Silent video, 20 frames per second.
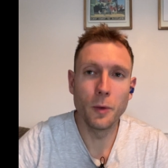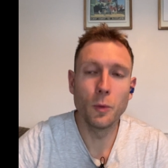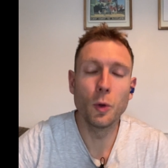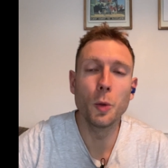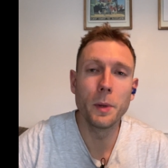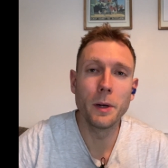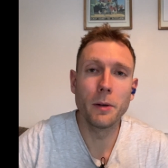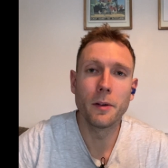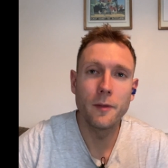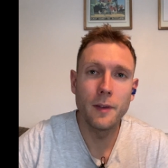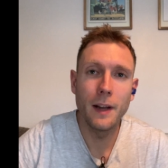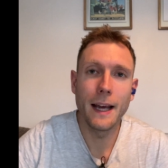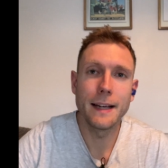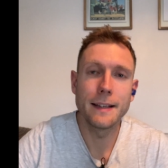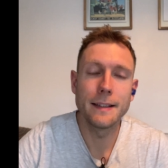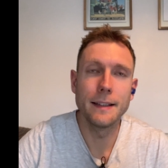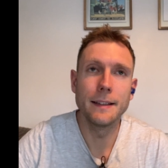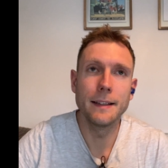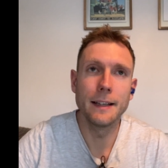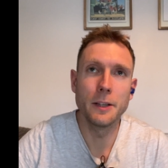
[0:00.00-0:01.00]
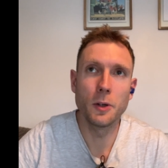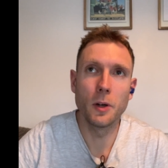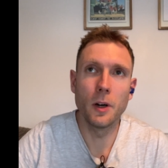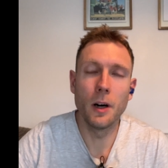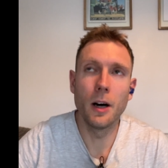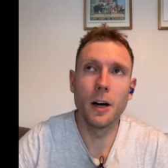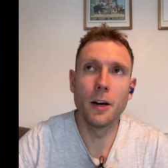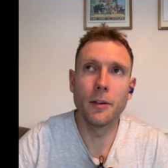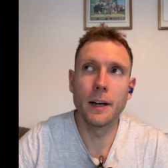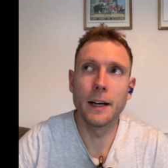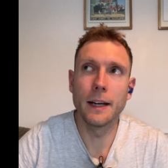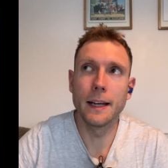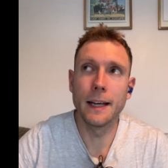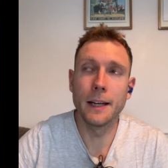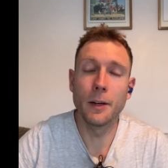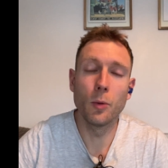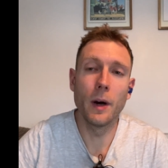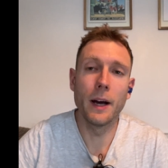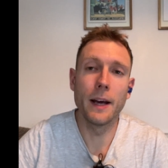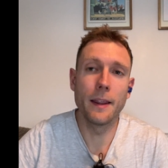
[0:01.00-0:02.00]
will be reflected in your heart rate
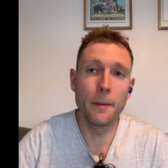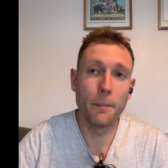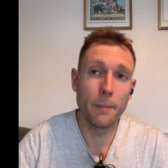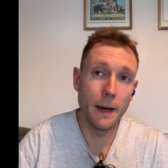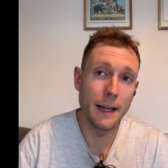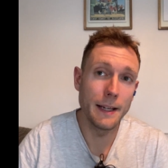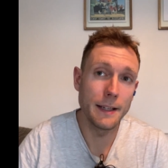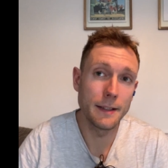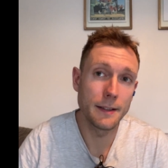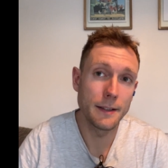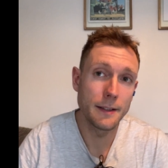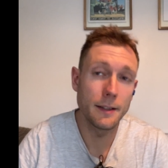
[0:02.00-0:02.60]
in a way that pace